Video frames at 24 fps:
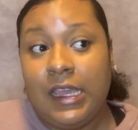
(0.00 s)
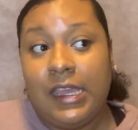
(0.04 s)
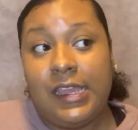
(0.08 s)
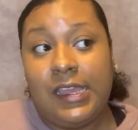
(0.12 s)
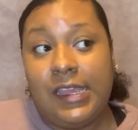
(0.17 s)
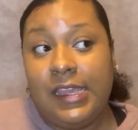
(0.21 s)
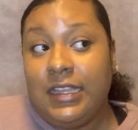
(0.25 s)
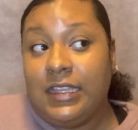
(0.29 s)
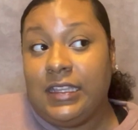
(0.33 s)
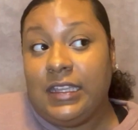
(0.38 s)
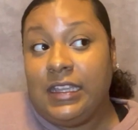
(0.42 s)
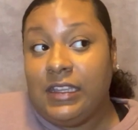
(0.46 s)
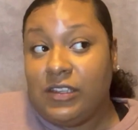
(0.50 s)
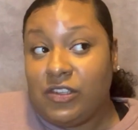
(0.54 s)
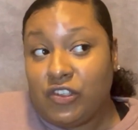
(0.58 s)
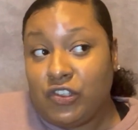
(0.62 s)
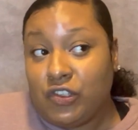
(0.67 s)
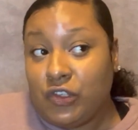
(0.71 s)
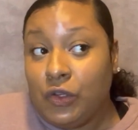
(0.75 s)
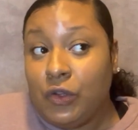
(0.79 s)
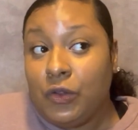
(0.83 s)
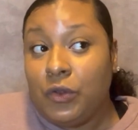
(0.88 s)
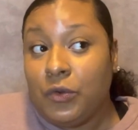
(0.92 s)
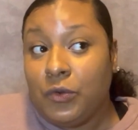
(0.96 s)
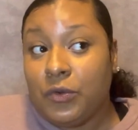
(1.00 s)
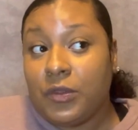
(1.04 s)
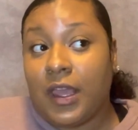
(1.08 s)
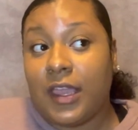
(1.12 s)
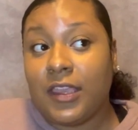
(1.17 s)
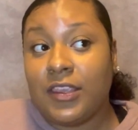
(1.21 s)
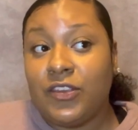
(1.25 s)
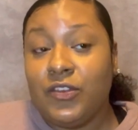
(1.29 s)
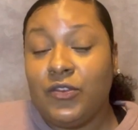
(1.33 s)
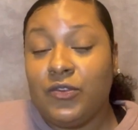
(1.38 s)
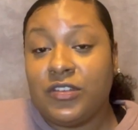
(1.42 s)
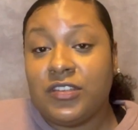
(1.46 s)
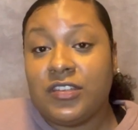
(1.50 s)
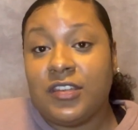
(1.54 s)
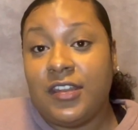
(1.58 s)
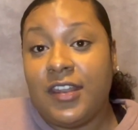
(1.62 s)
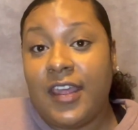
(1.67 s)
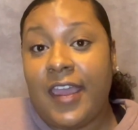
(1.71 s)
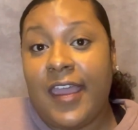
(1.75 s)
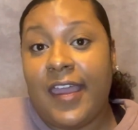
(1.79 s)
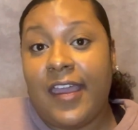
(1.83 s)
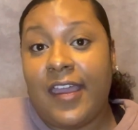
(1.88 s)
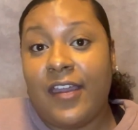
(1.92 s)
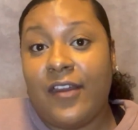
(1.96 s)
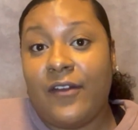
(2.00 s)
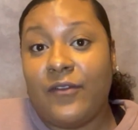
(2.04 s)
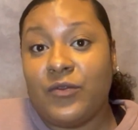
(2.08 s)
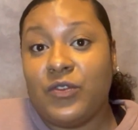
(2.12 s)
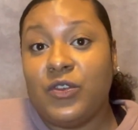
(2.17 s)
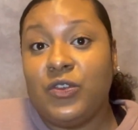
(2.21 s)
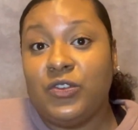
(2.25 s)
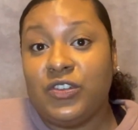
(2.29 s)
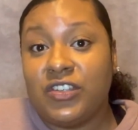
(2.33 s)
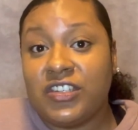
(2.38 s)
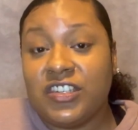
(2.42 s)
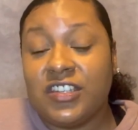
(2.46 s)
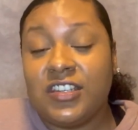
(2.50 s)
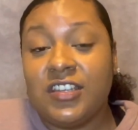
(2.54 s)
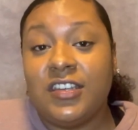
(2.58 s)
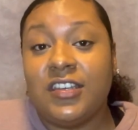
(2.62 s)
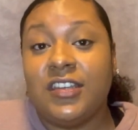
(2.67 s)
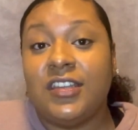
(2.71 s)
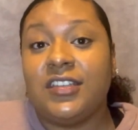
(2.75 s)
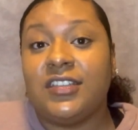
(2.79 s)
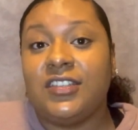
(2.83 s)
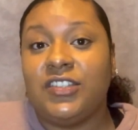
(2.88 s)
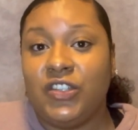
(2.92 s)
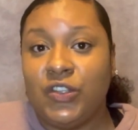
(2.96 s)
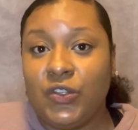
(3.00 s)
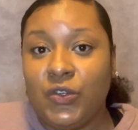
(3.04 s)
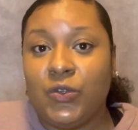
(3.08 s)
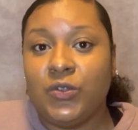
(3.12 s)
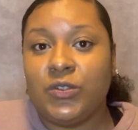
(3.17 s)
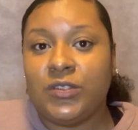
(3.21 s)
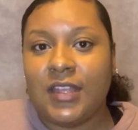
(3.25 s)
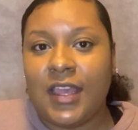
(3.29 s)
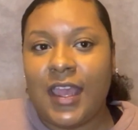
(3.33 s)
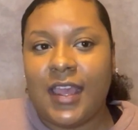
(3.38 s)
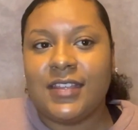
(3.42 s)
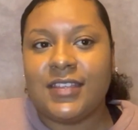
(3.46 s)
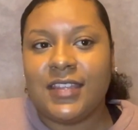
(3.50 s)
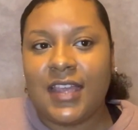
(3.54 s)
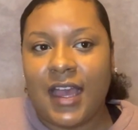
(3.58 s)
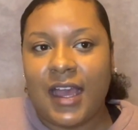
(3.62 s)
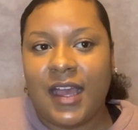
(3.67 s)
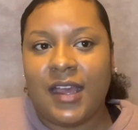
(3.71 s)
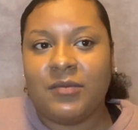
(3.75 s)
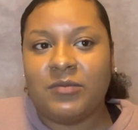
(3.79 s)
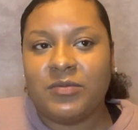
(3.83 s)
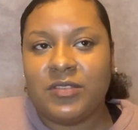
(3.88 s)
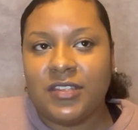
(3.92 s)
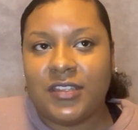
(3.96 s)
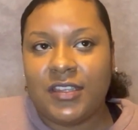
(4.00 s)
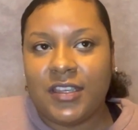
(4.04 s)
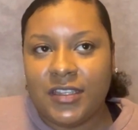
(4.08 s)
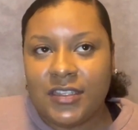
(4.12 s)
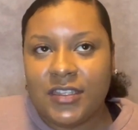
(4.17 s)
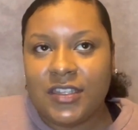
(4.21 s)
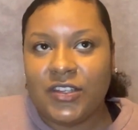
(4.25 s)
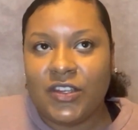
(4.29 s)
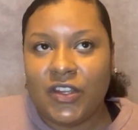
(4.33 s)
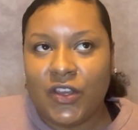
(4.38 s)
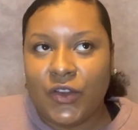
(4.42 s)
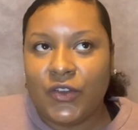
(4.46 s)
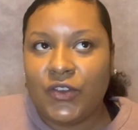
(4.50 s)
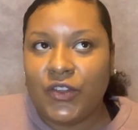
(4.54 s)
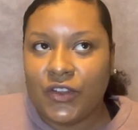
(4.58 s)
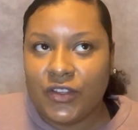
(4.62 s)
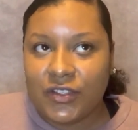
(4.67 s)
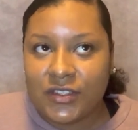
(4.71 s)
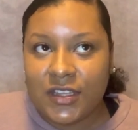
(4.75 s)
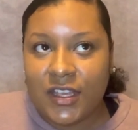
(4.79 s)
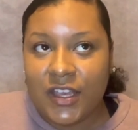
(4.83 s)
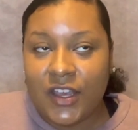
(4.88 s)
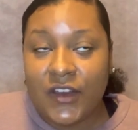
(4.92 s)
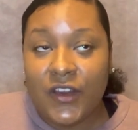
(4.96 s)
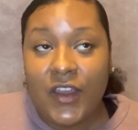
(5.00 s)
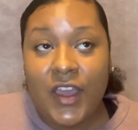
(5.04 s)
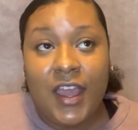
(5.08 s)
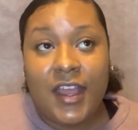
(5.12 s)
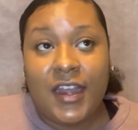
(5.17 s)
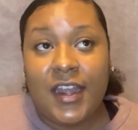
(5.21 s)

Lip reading: it's true. Like you should use that time to get to know yourself.